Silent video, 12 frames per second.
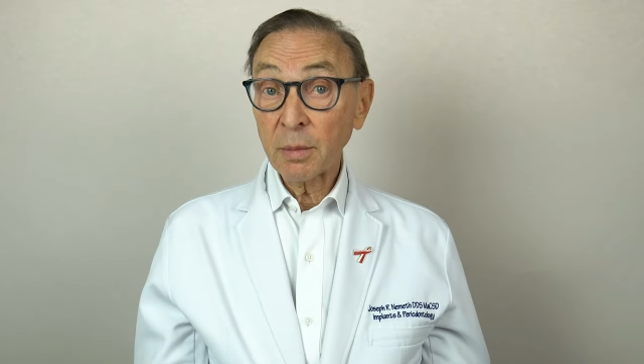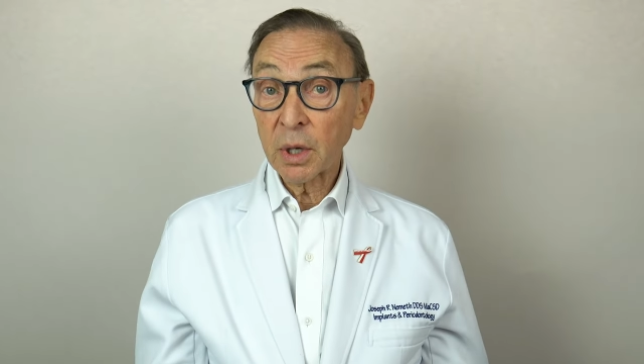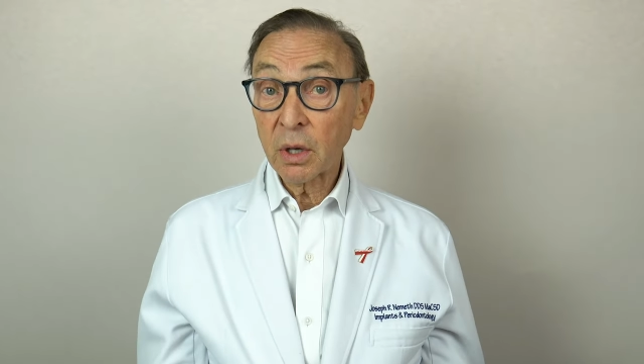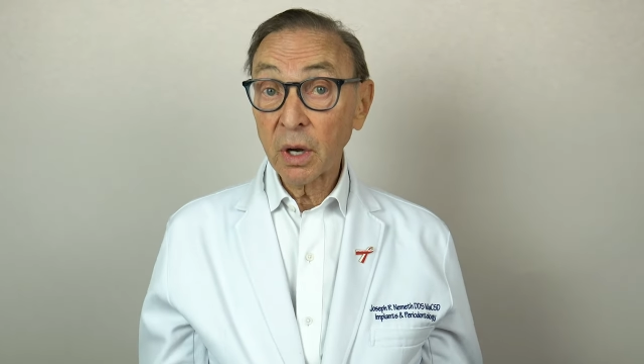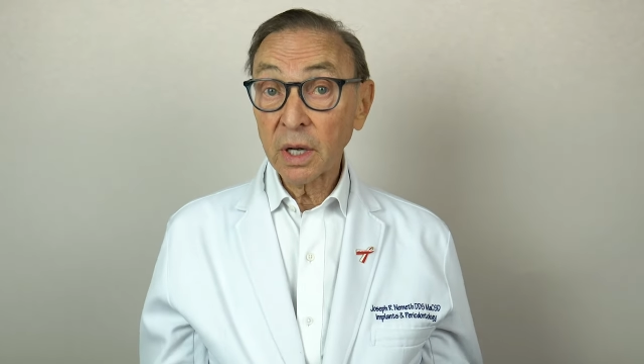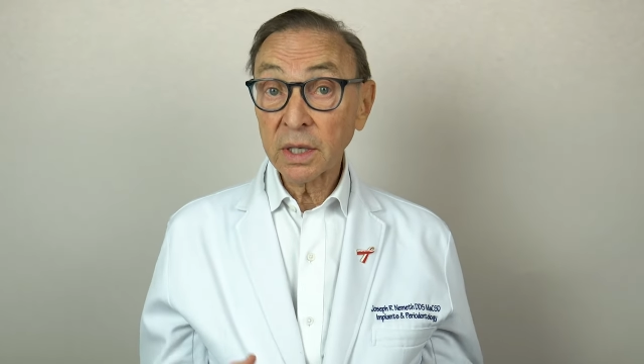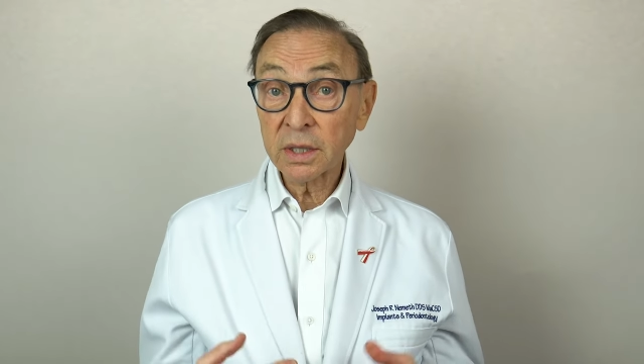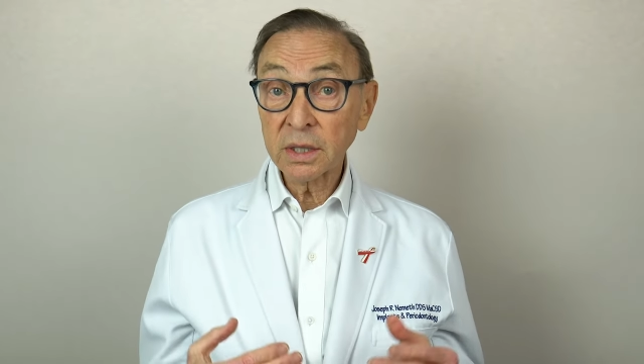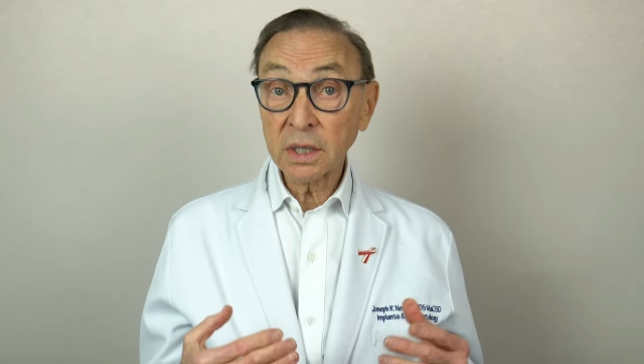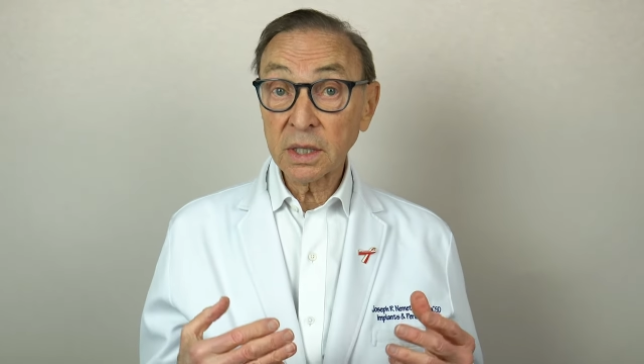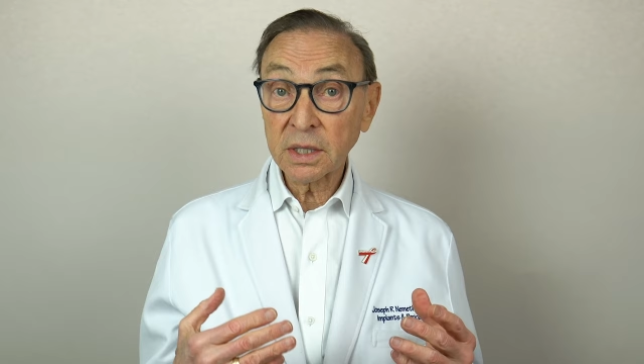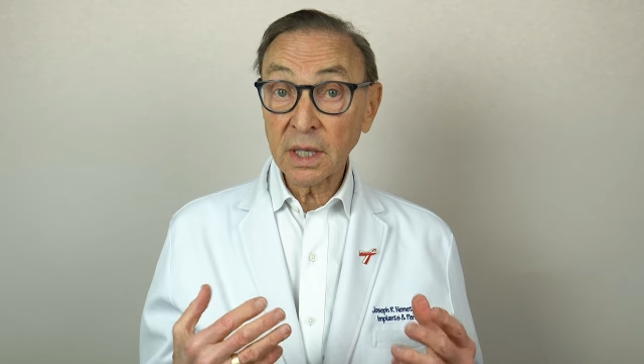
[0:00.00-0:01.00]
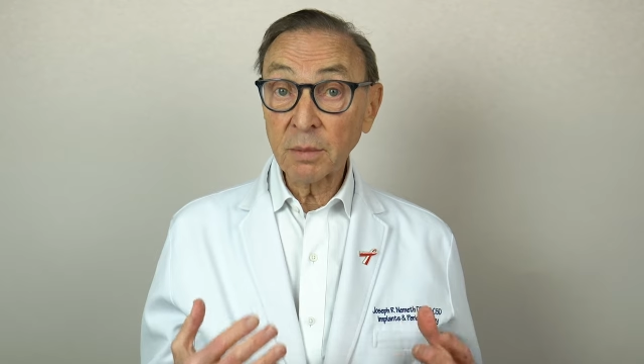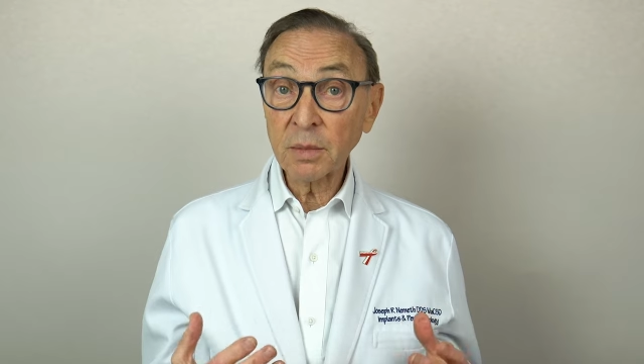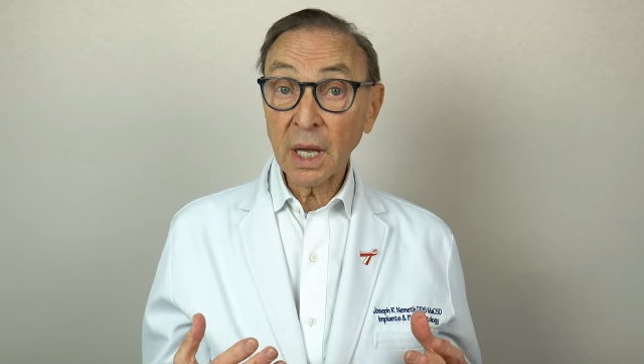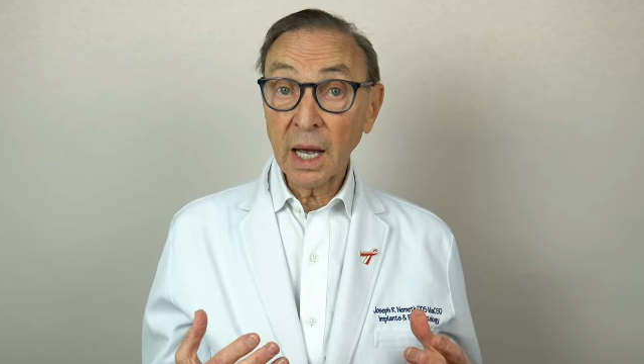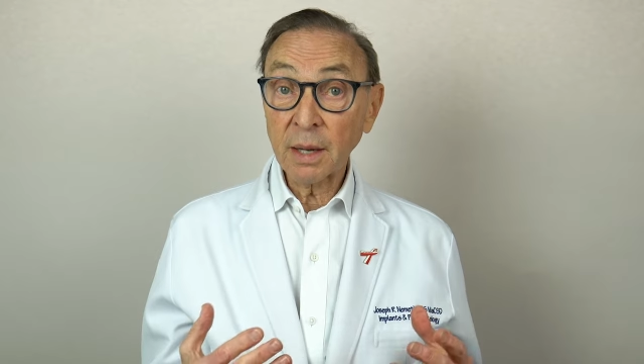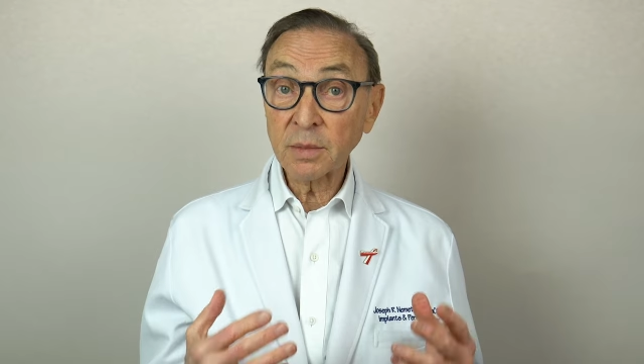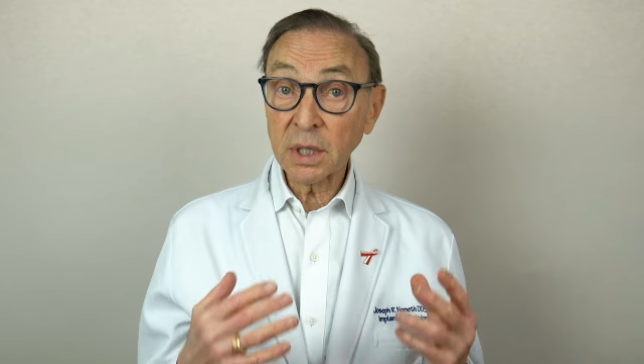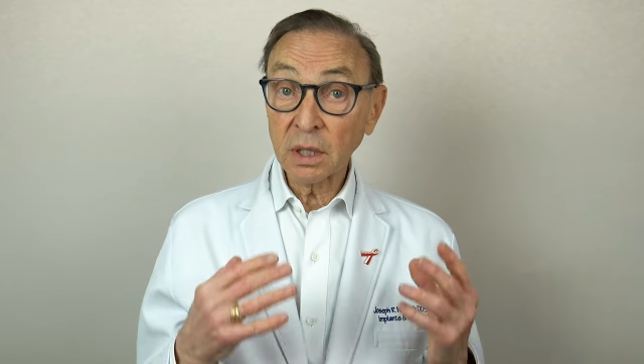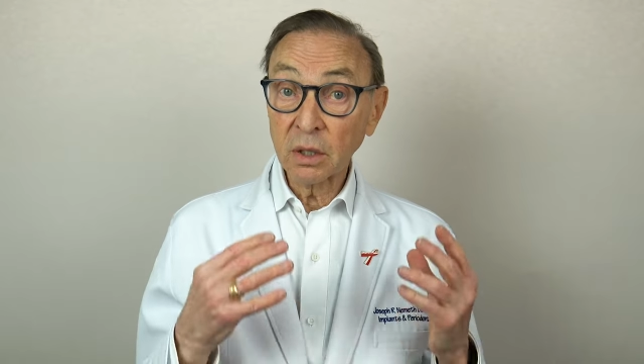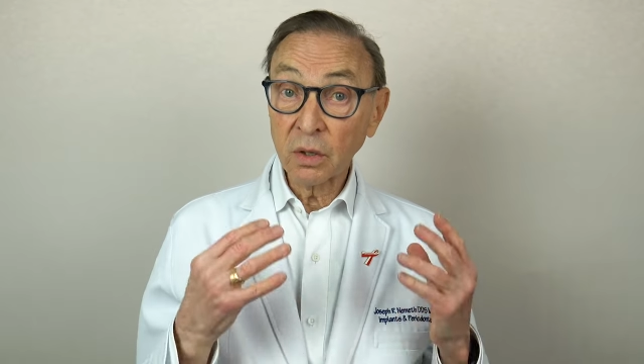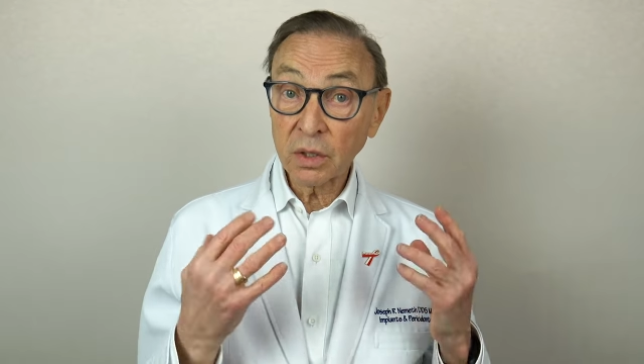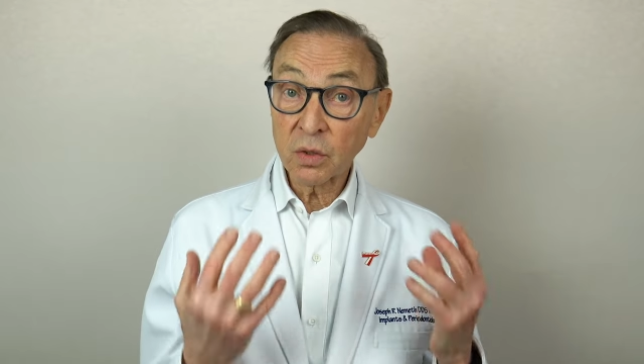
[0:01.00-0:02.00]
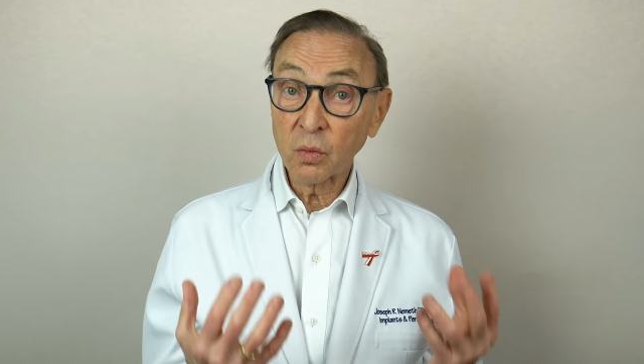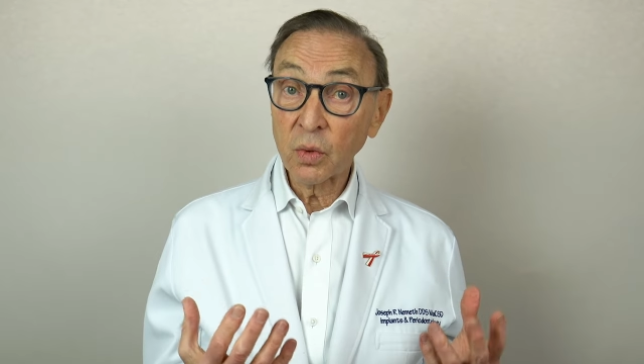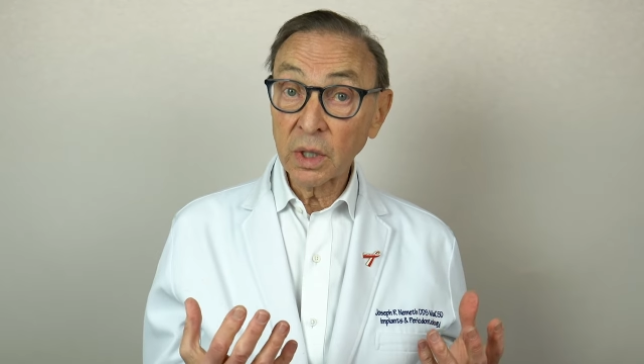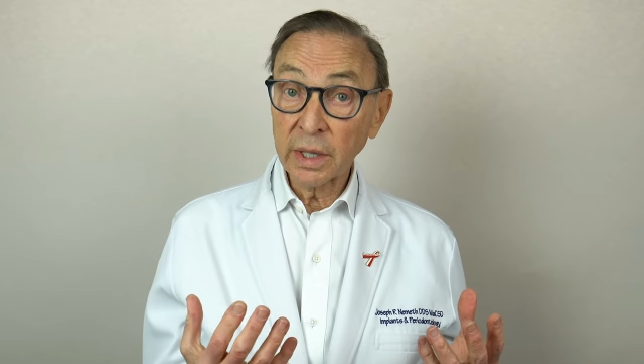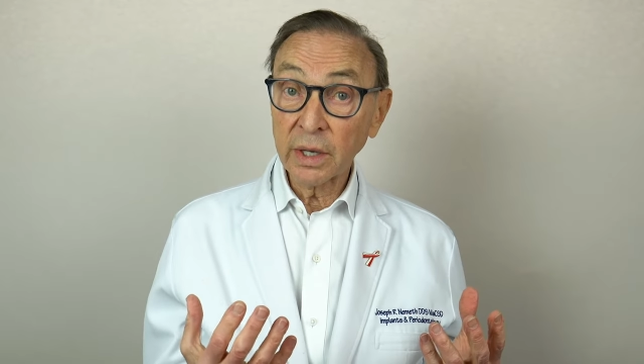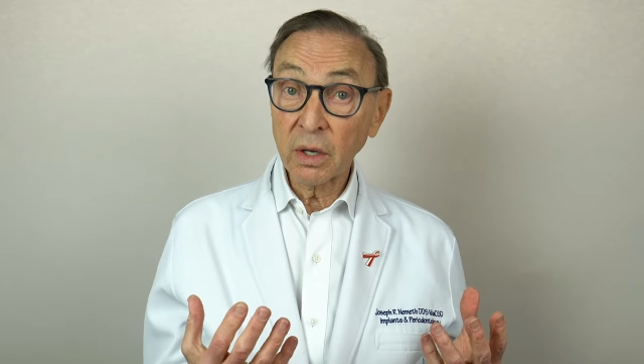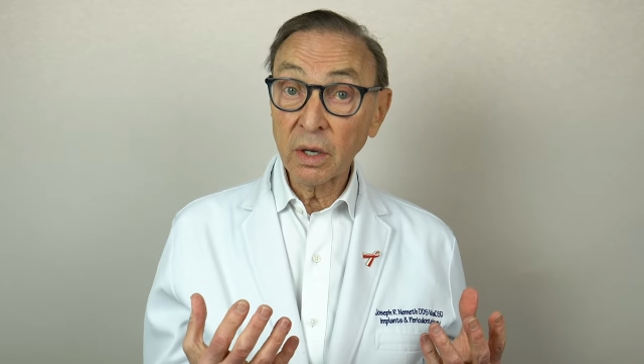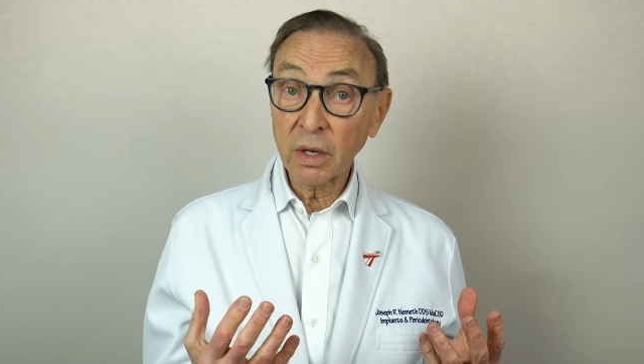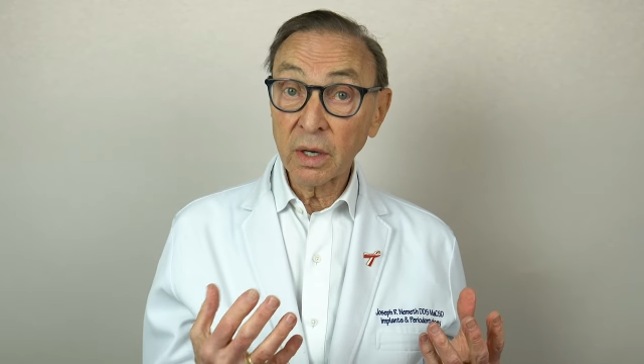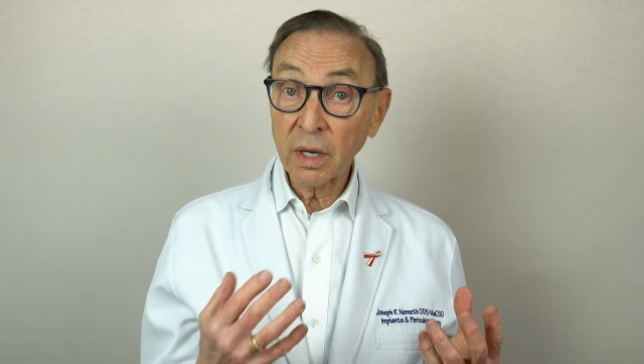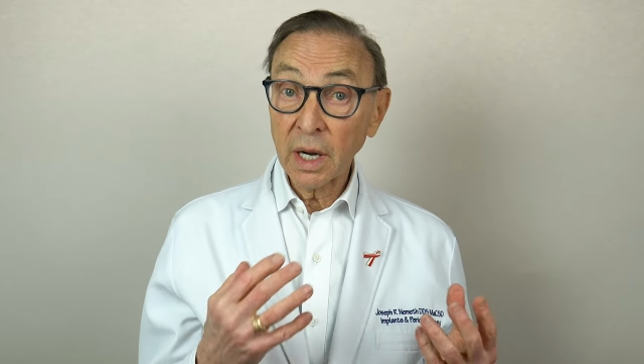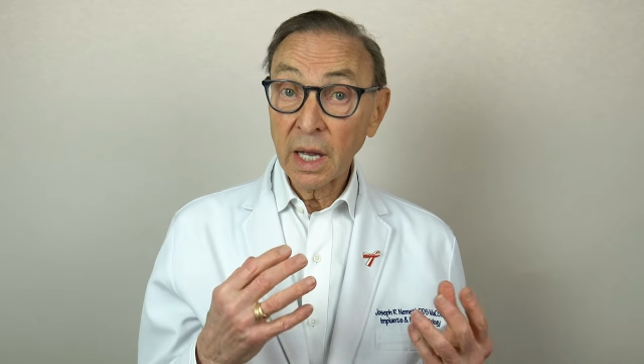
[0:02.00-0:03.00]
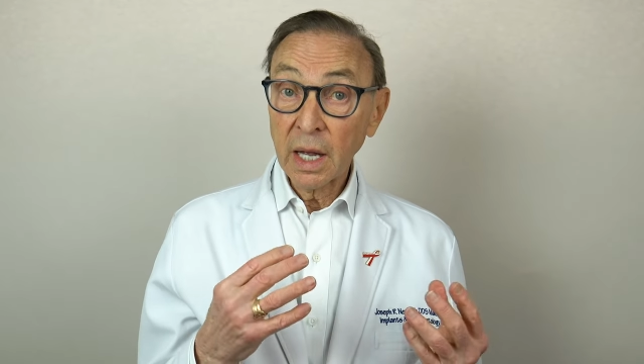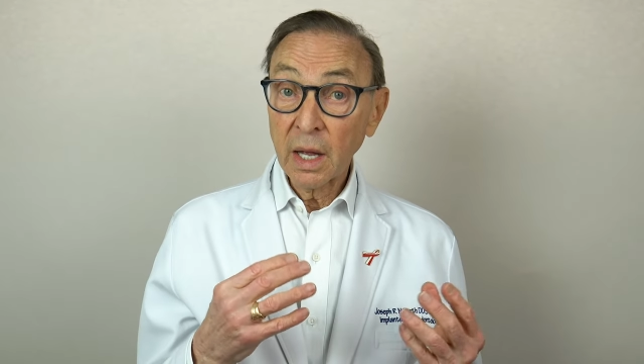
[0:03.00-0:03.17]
because sometimes it looks really good